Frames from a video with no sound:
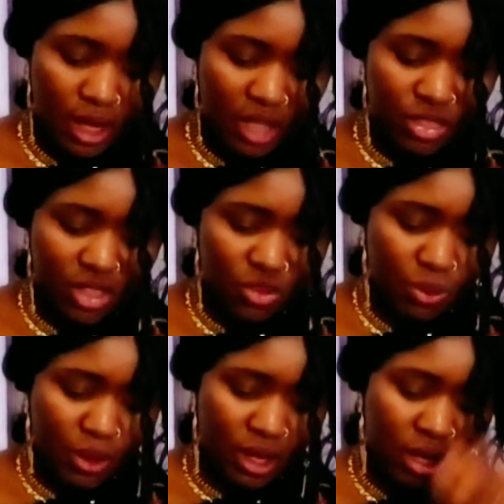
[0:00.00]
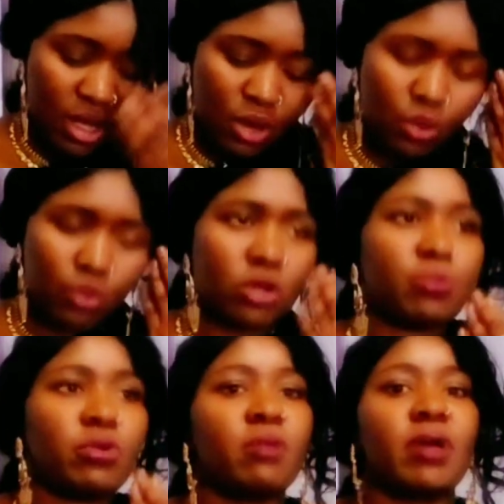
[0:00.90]
And this way, we will
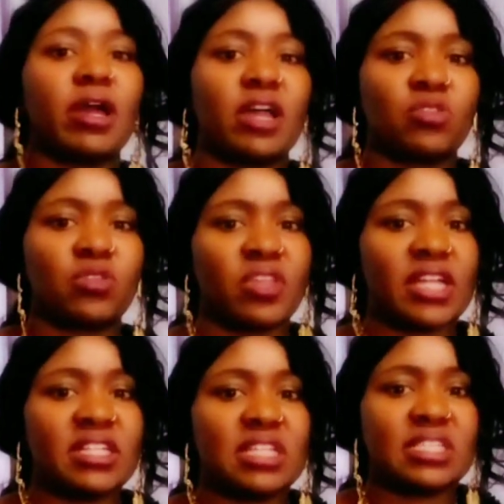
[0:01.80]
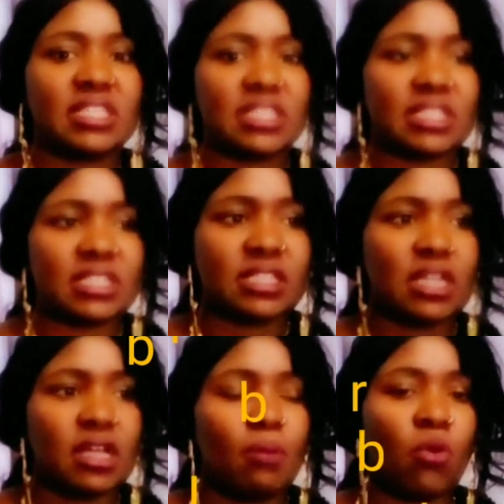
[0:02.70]
bring back a society that is
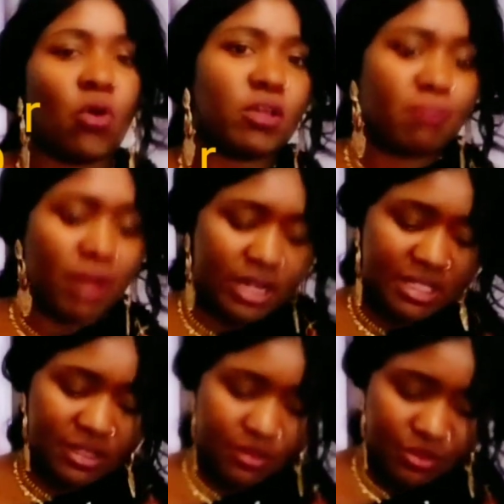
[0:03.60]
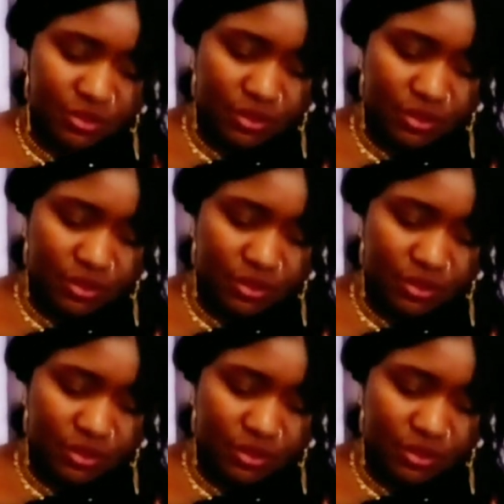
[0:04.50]
more impactful.